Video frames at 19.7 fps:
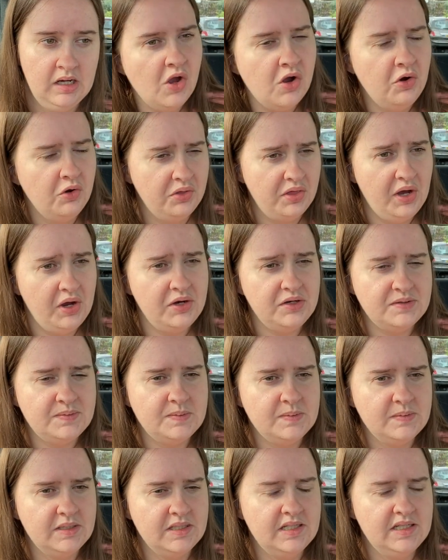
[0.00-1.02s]
Although
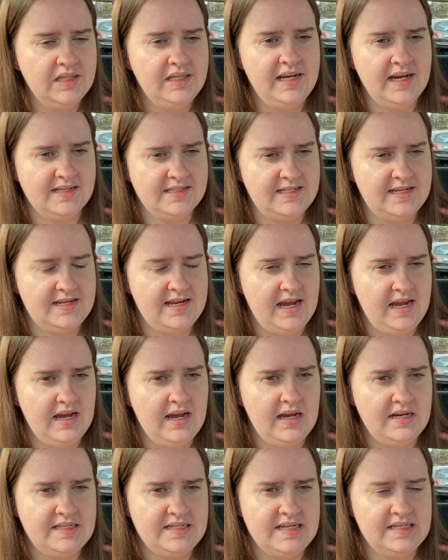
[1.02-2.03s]
yesterday
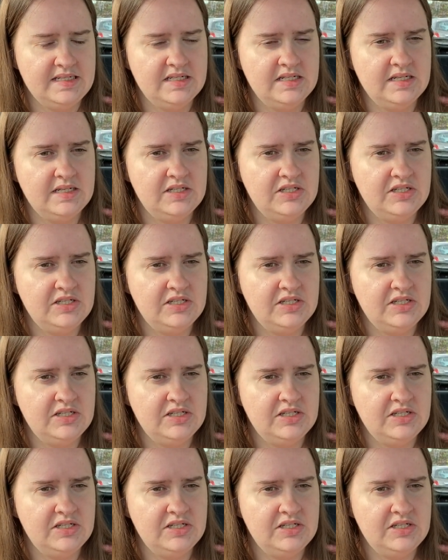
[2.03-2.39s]
I did